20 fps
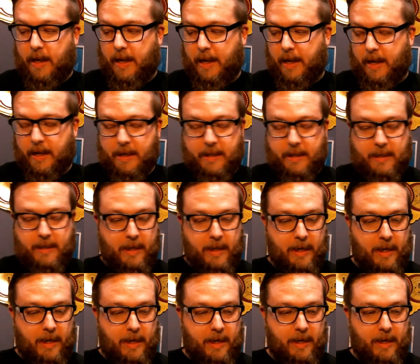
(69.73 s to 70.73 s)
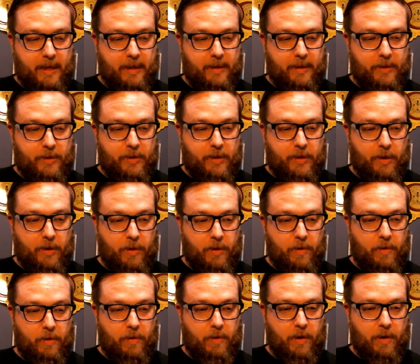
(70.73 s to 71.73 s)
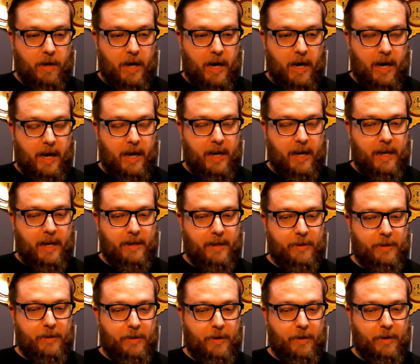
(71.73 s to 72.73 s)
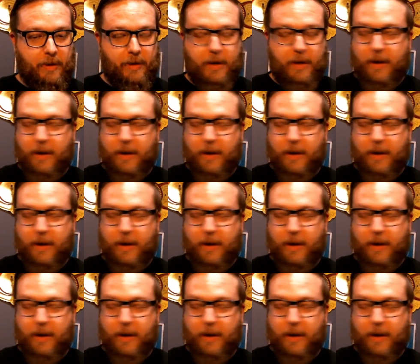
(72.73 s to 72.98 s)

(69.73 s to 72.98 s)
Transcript: And uh, so I started